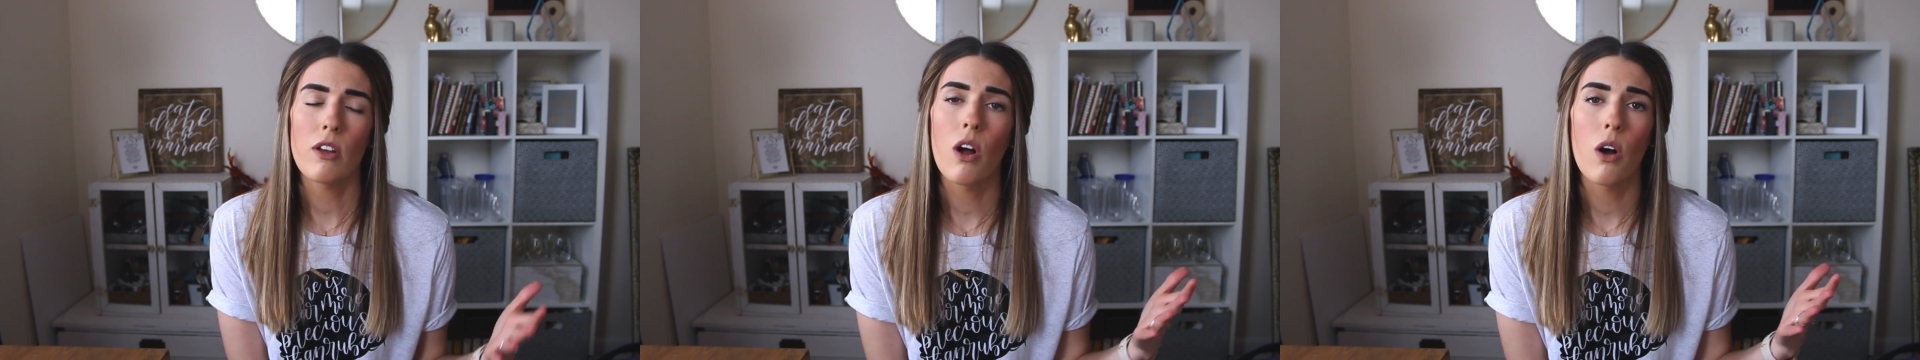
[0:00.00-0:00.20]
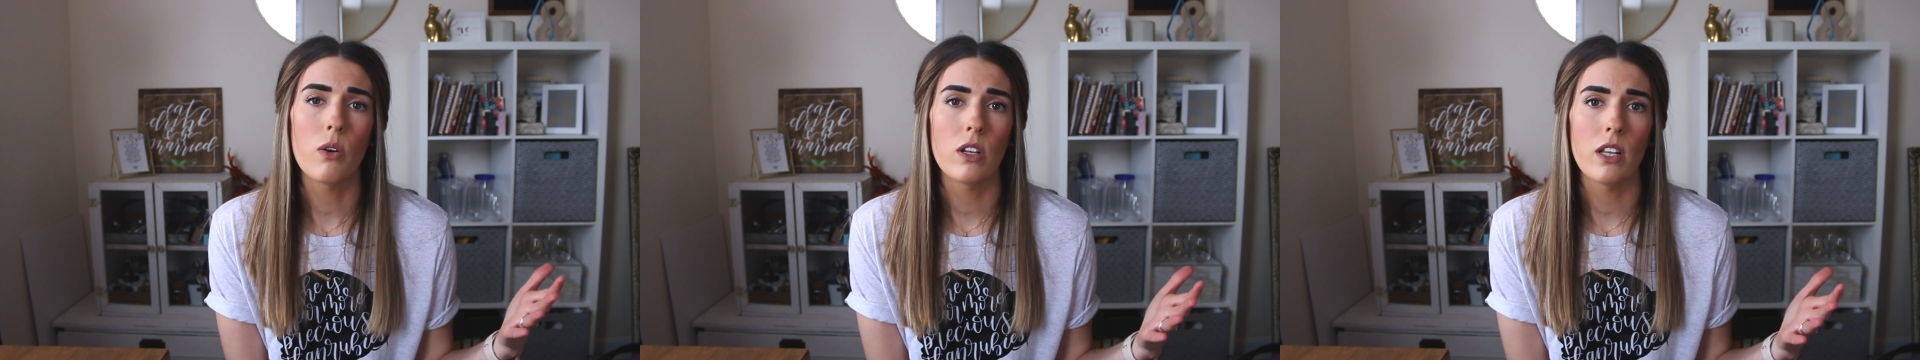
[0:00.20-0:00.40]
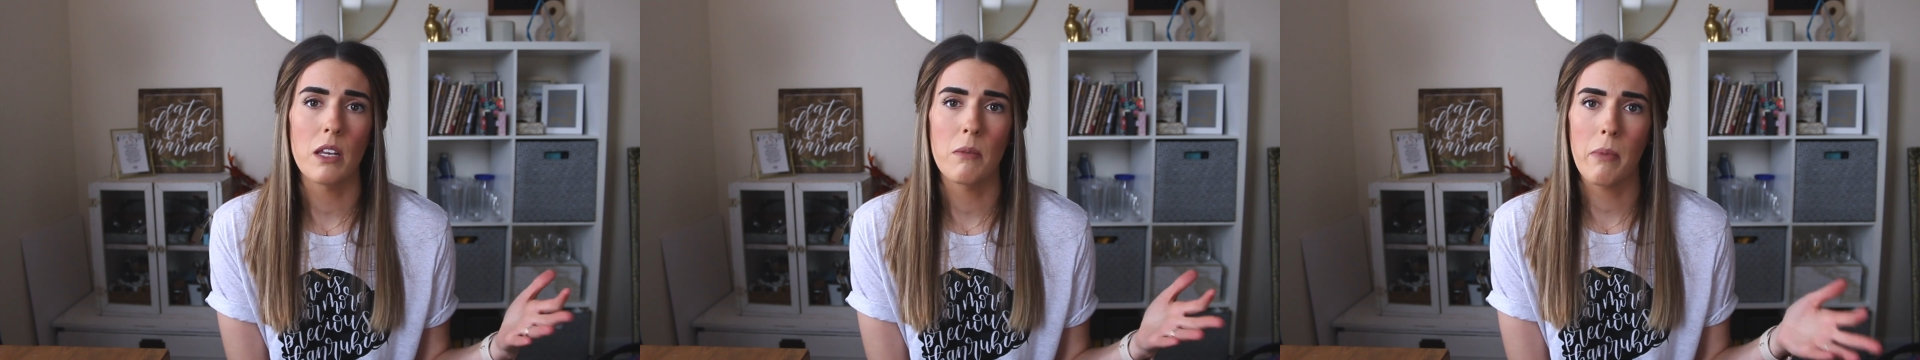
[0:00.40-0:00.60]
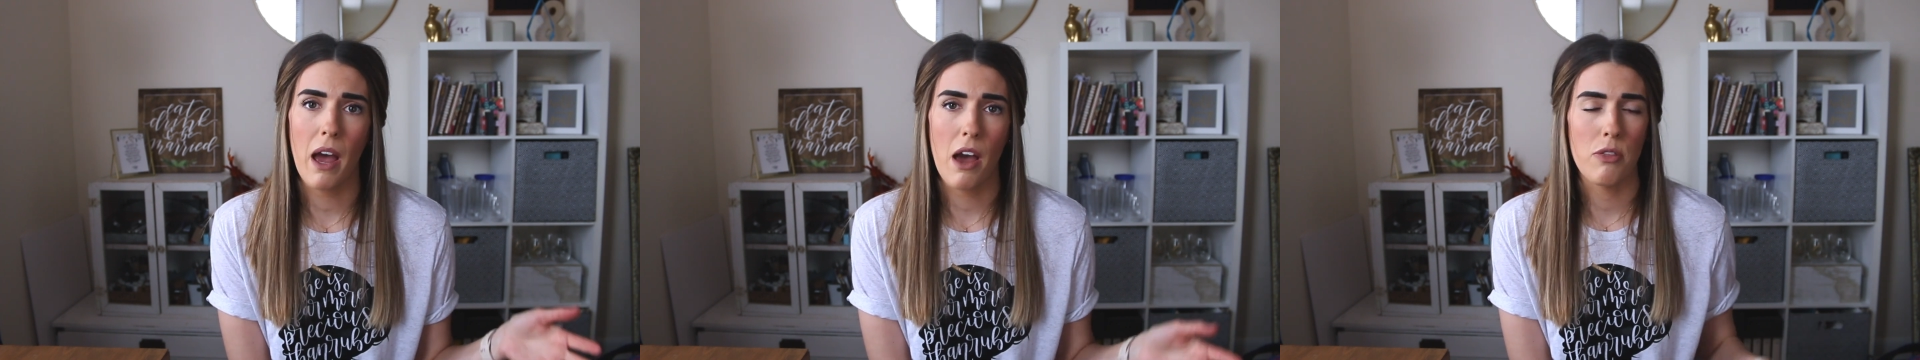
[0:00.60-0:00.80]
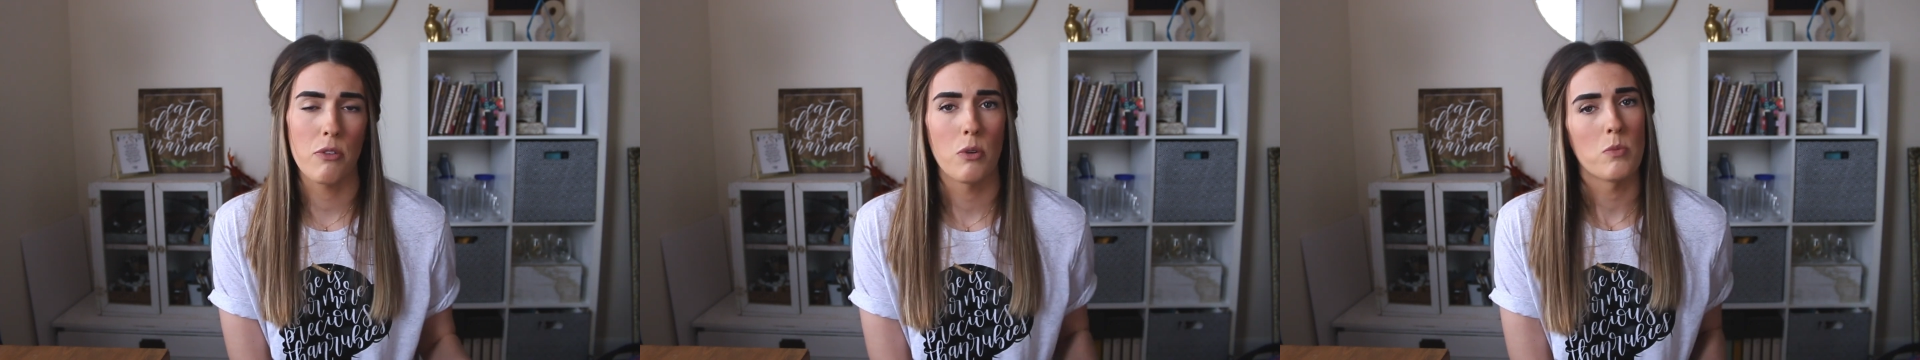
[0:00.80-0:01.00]
go clean
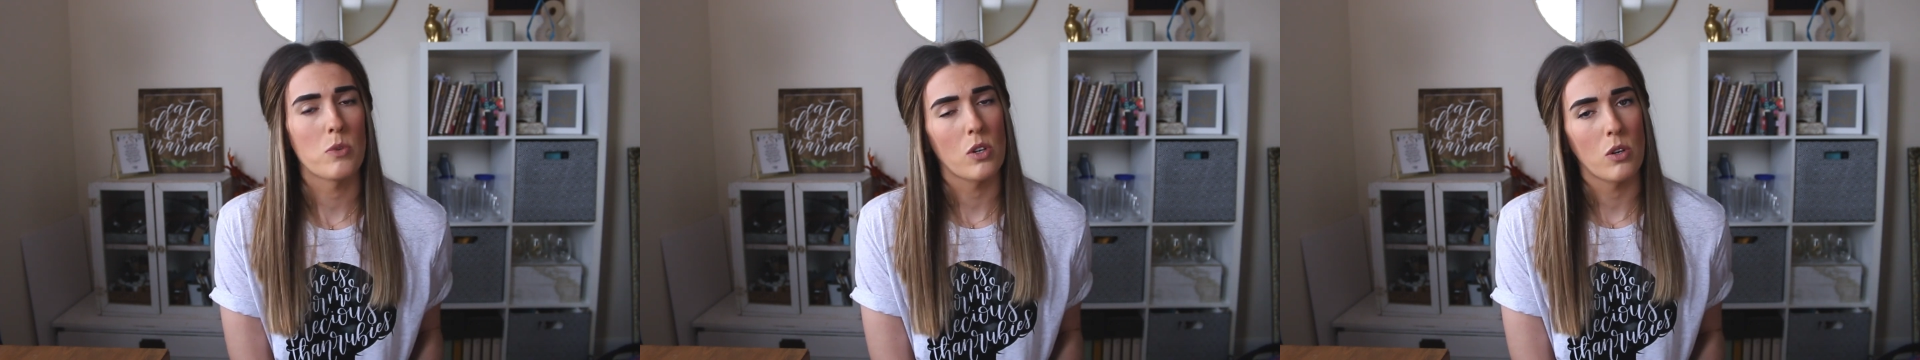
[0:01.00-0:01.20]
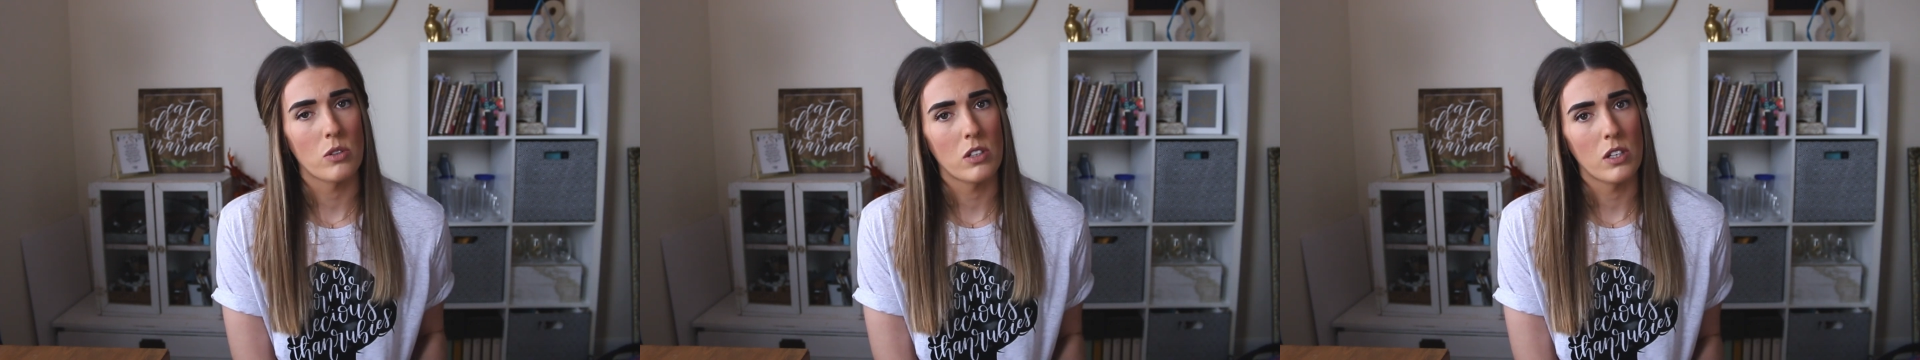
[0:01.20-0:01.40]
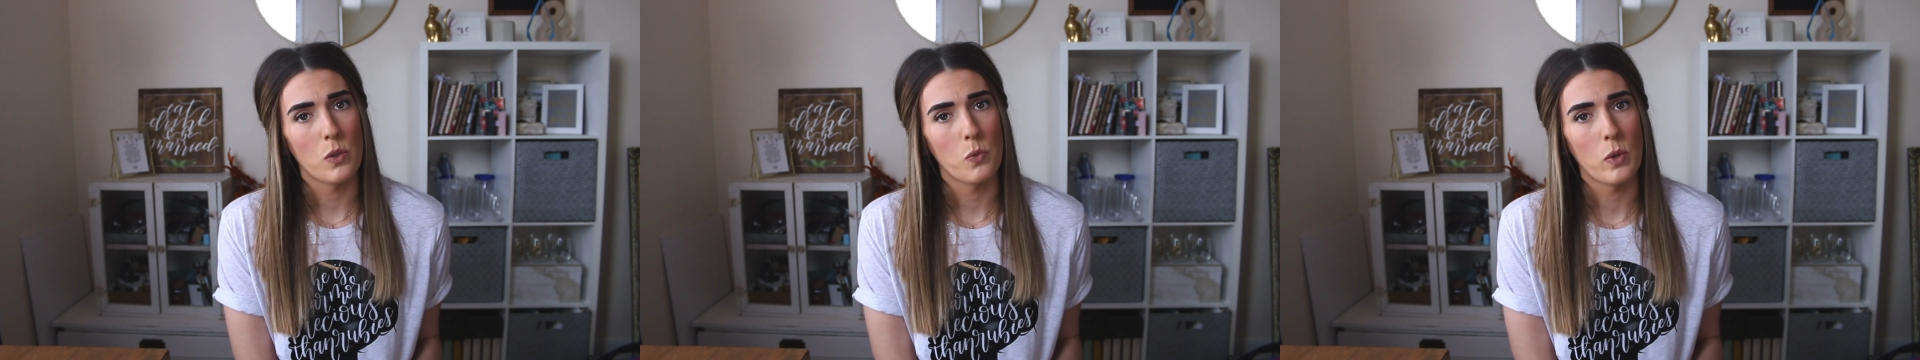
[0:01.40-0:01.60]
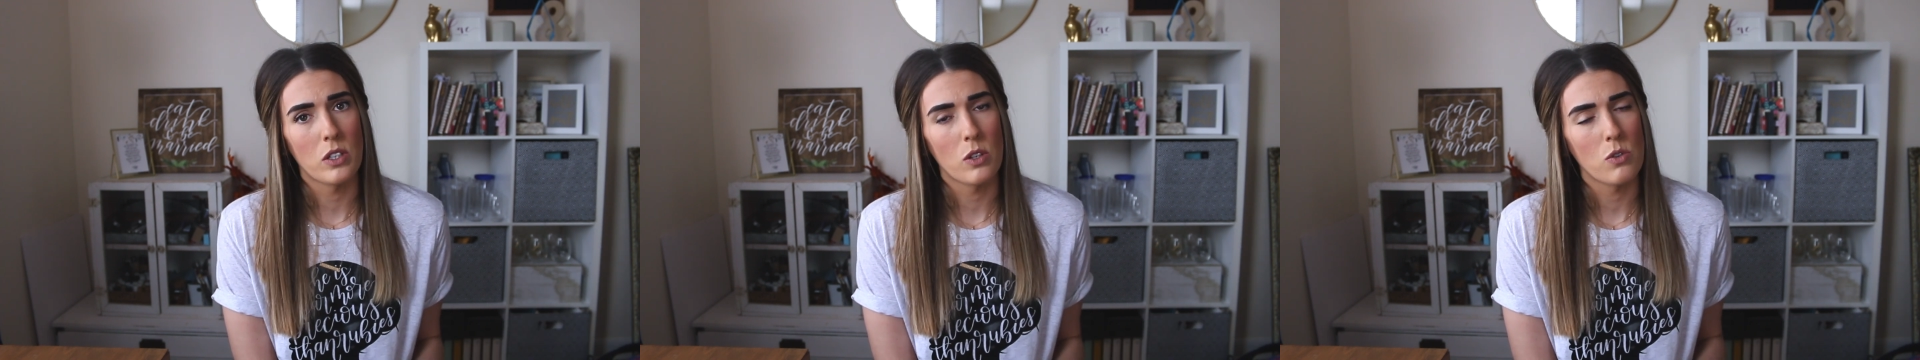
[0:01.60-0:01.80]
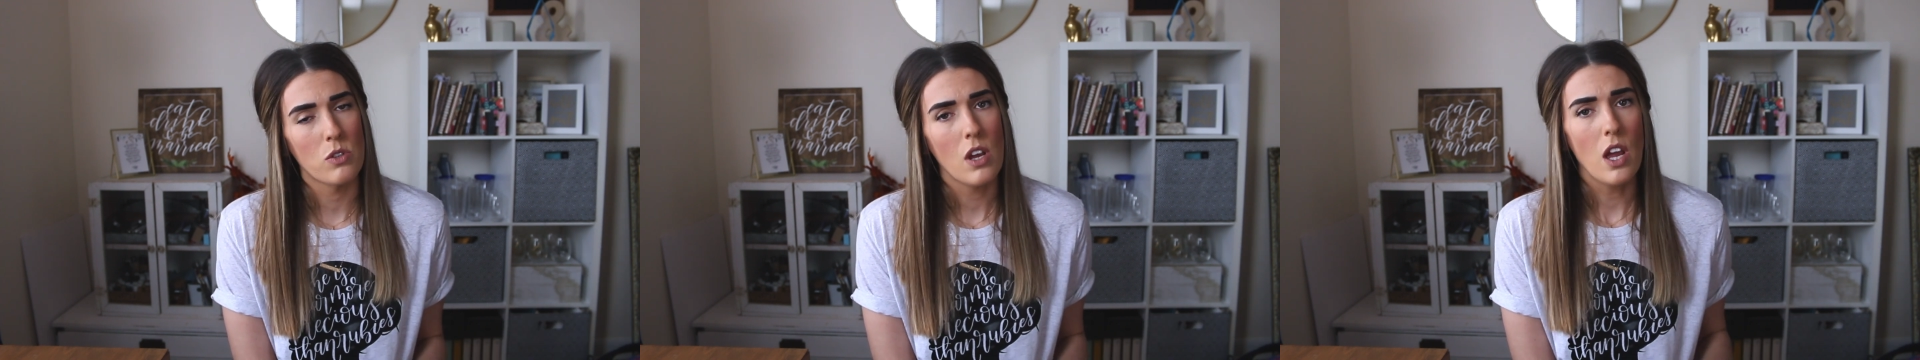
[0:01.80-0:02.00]
bathrooms, go clean
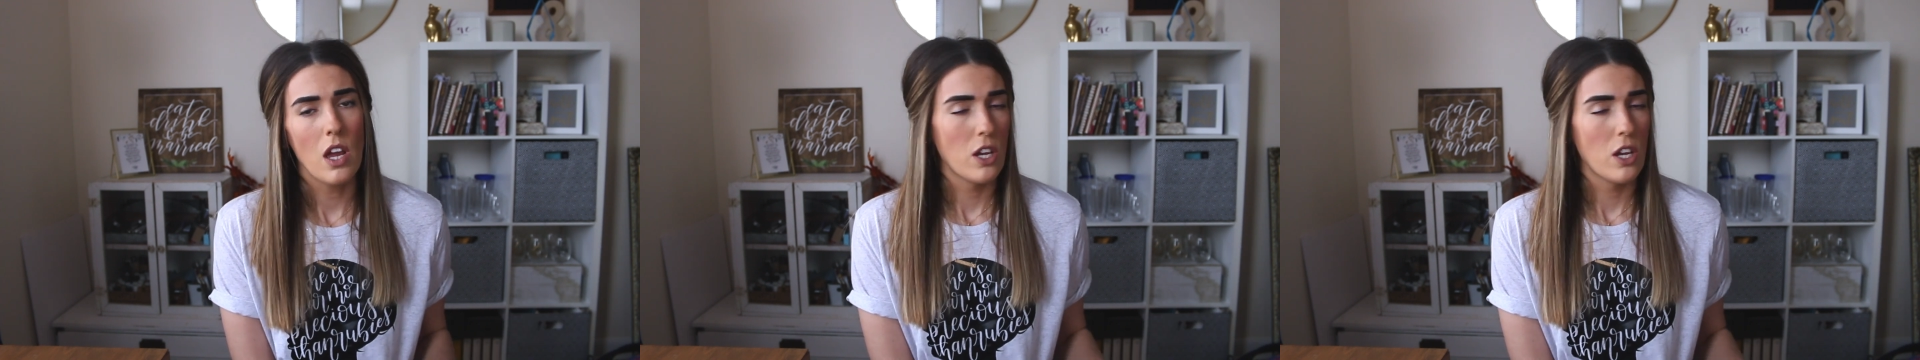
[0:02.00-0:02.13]
windows,